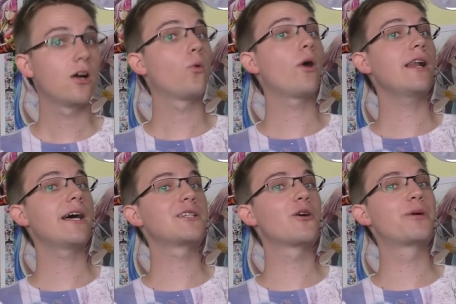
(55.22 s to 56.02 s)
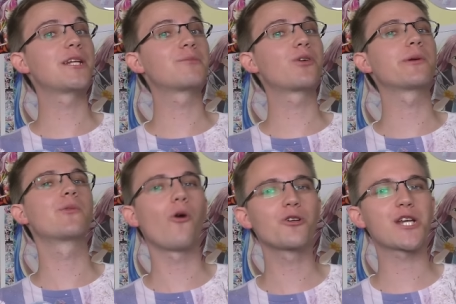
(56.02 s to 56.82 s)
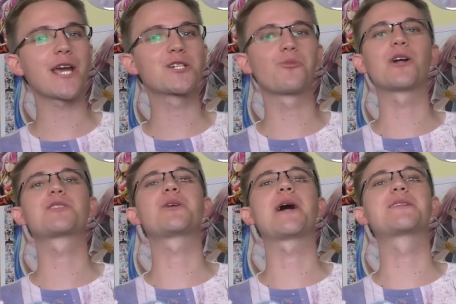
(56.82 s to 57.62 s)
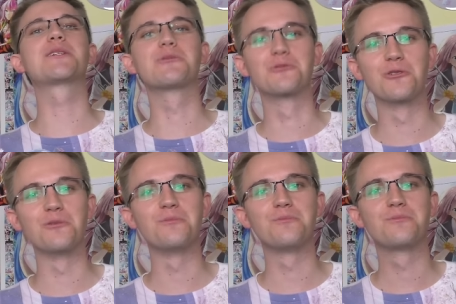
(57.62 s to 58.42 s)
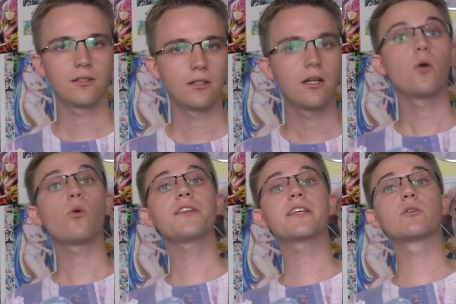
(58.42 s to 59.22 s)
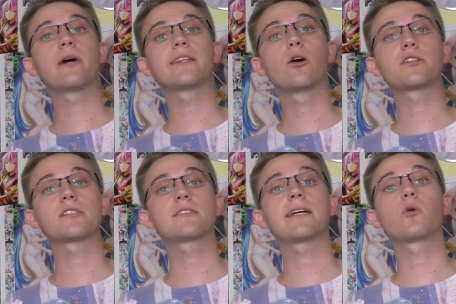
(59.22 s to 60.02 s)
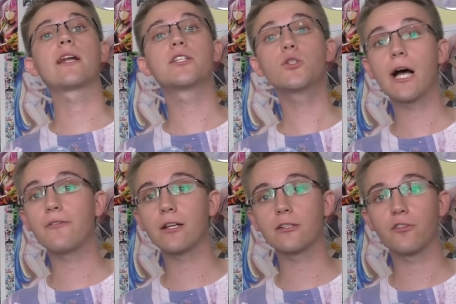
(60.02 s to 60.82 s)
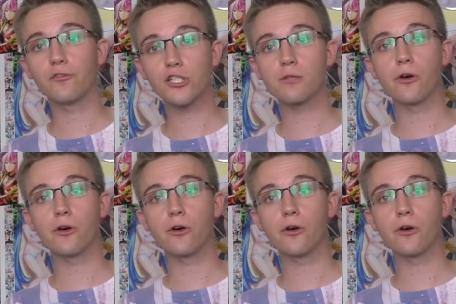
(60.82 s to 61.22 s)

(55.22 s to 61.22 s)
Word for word: Well, and your opinion probably won't change once you enter the room. One thing you might notice is that while I do have a lot of official